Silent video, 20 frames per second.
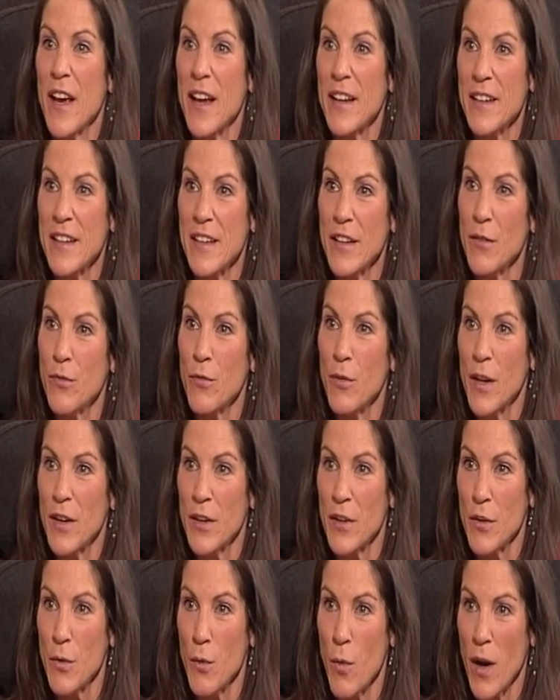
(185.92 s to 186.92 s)
idea of
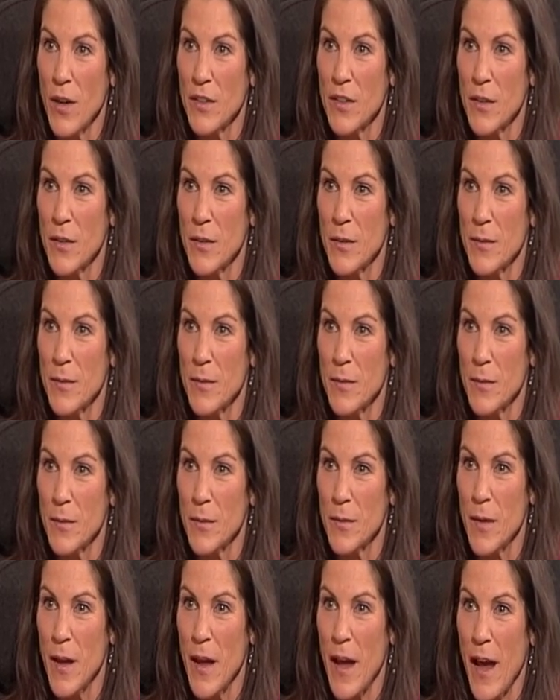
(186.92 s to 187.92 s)
what you want to
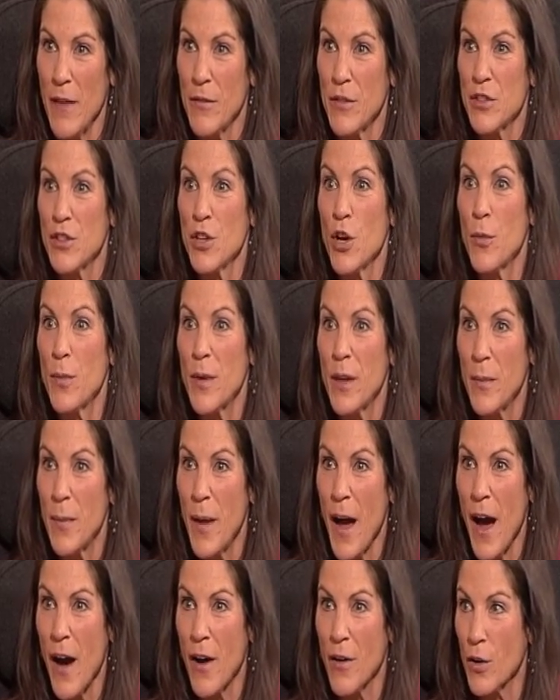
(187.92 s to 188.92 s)
have the show be
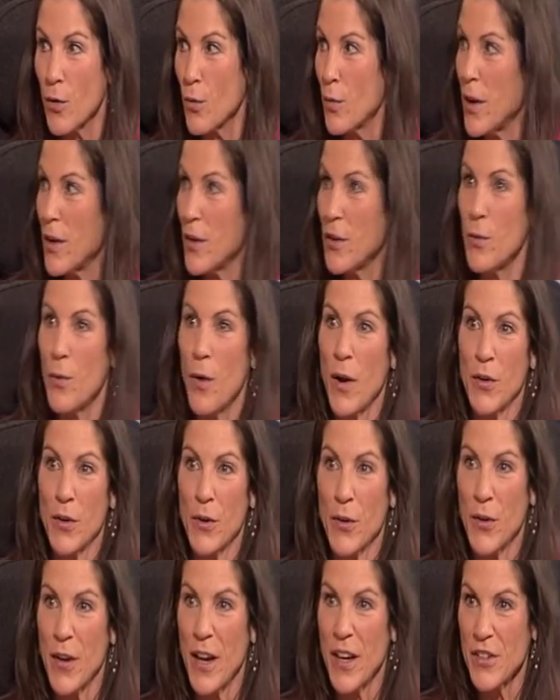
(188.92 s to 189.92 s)
about or what you want your
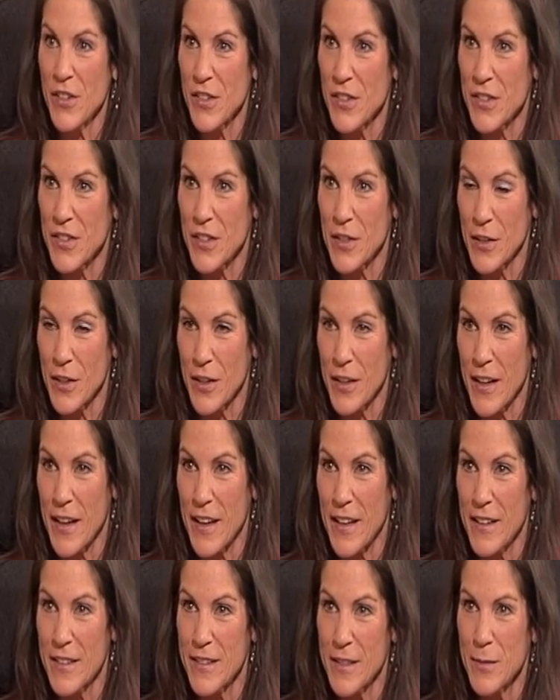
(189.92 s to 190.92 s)
creations to look
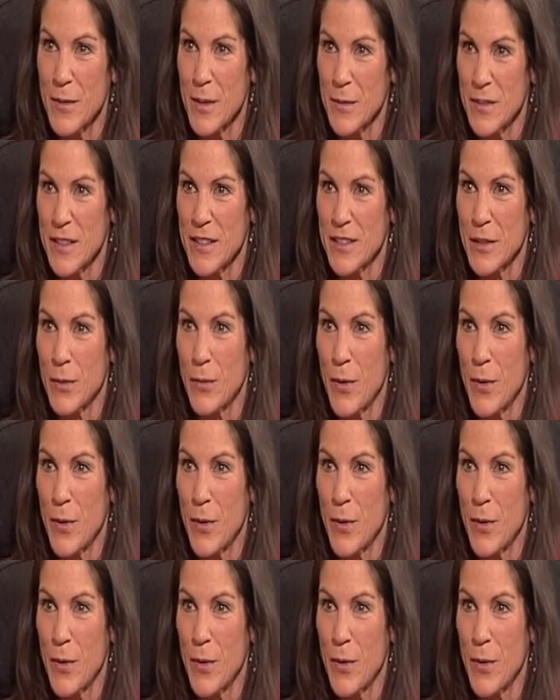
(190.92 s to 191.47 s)
like. Sometimes it's a